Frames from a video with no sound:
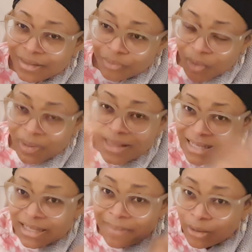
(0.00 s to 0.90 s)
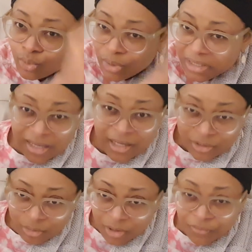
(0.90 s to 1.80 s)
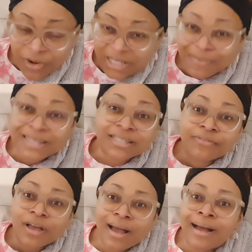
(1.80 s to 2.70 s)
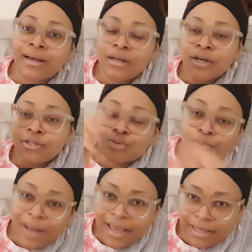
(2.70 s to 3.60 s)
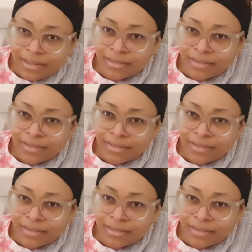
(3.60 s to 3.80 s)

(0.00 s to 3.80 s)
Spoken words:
Somebody that is about to leave is looking for expensive car to buy.